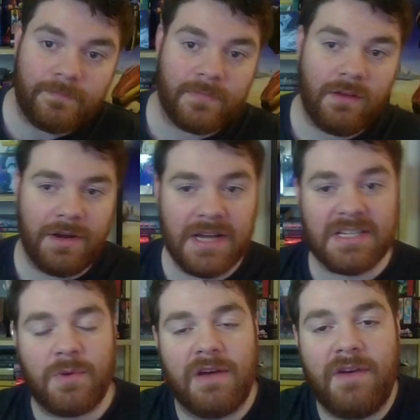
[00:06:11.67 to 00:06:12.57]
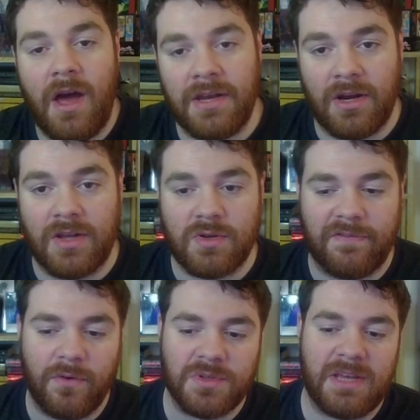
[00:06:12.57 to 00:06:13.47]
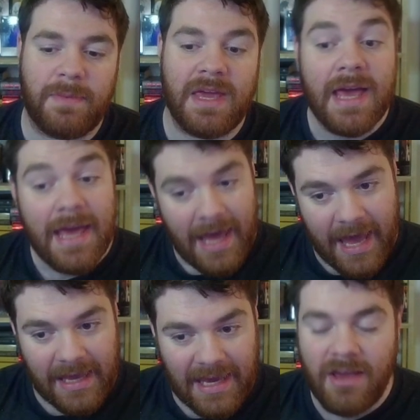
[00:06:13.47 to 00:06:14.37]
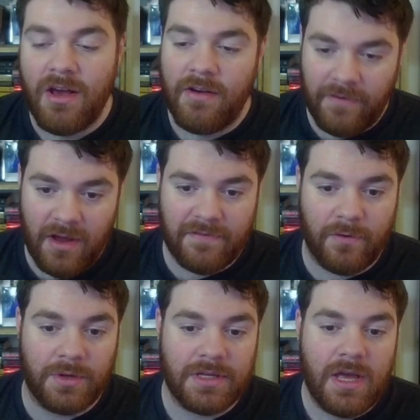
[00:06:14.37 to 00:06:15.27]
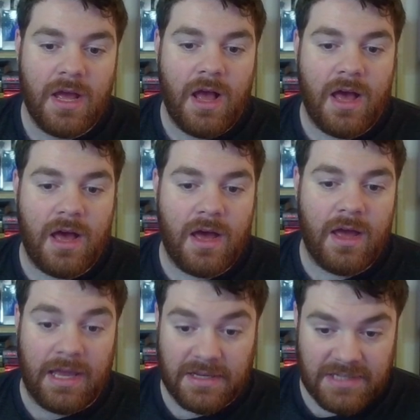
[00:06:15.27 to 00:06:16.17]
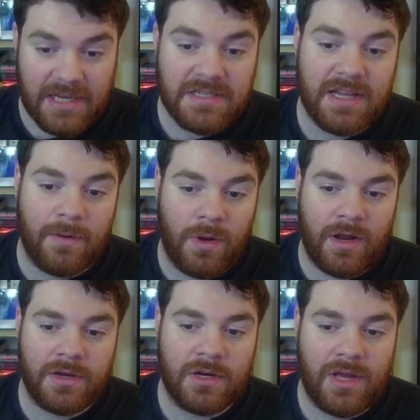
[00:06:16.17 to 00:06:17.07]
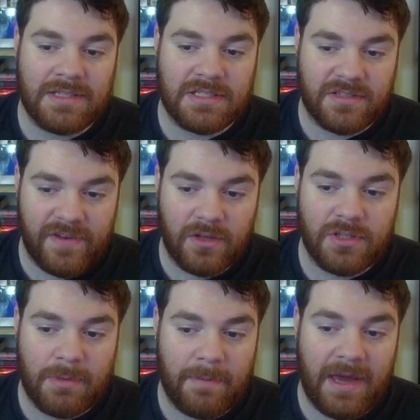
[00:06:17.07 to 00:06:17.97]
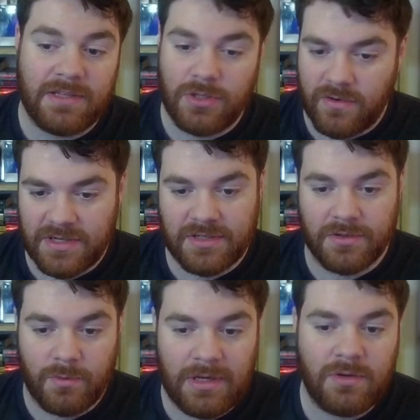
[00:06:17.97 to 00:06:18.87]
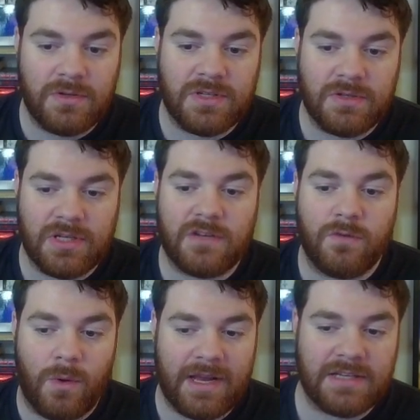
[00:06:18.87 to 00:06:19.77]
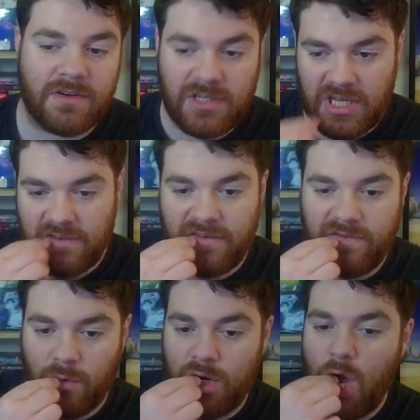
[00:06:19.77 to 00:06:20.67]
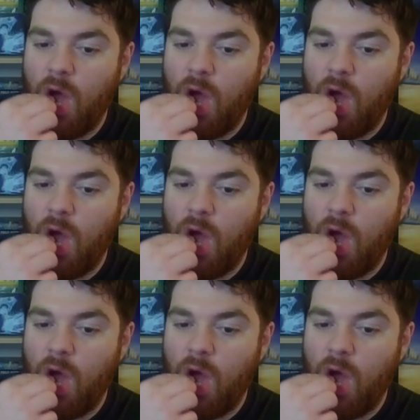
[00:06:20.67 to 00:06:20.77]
Alright, next up we have Onion Knight, so a 4 CP, 8k, fire forward. He has haste, and when Onion Knight enters the field, you may pay 2 crystals. When you do so, search for 1 category DFF forward,